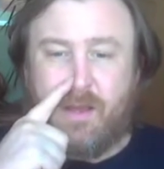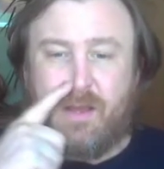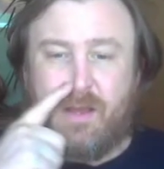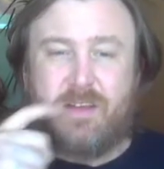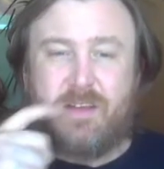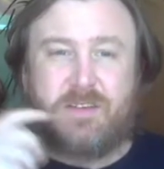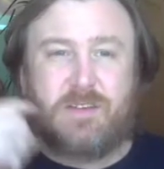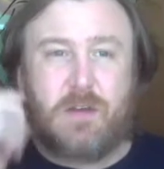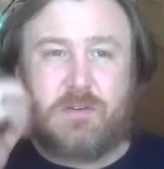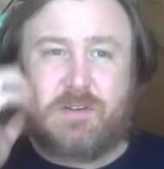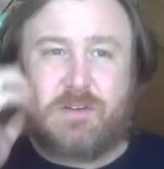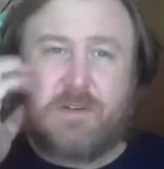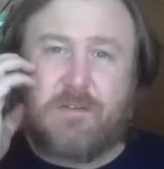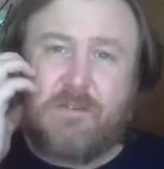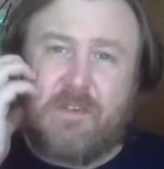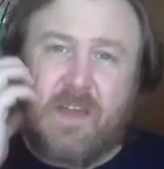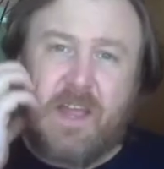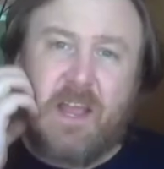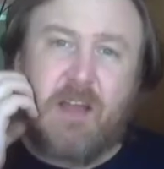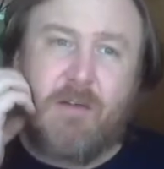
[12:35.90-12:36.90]
So to
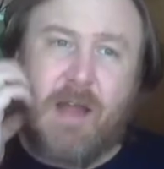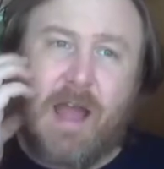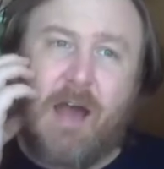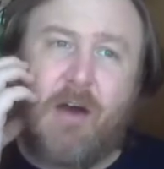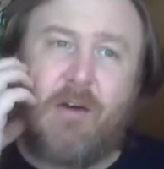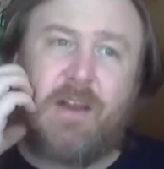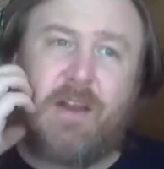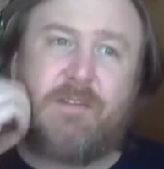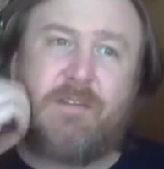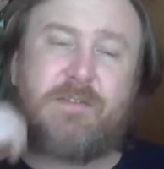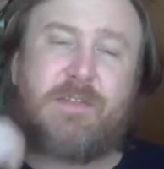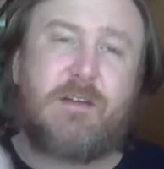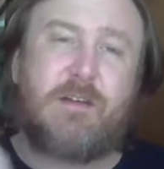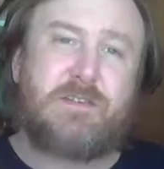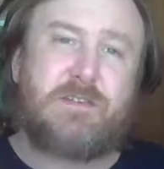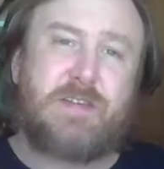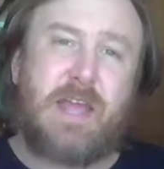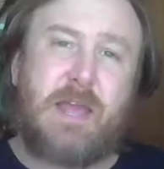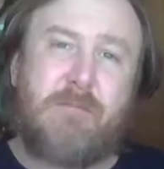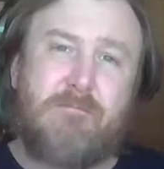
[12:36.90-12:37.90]
figure out if
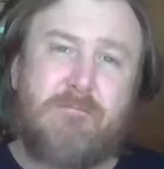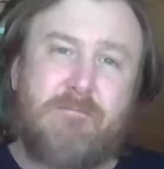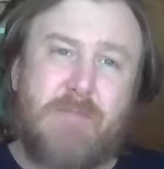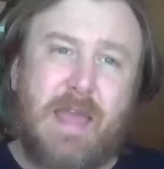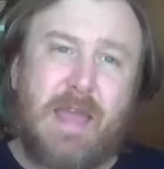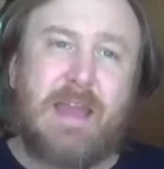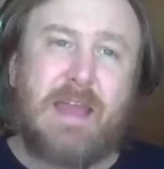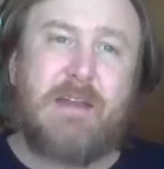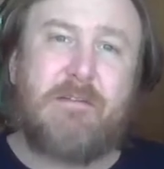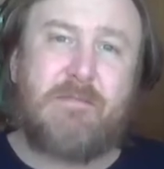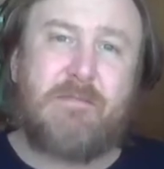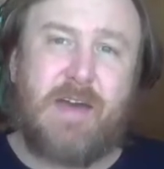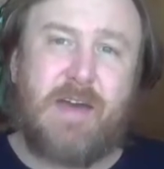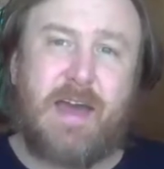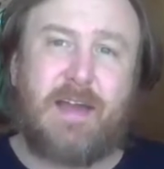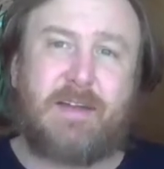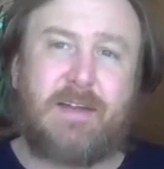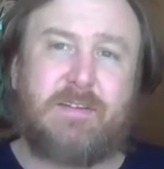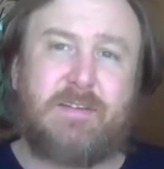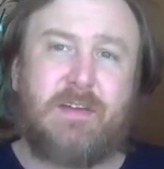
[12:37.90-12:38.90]
there's a main
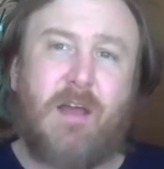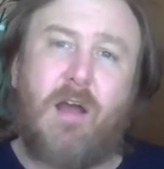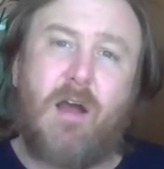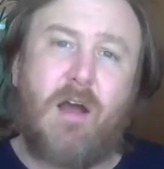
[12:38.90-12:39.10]
effect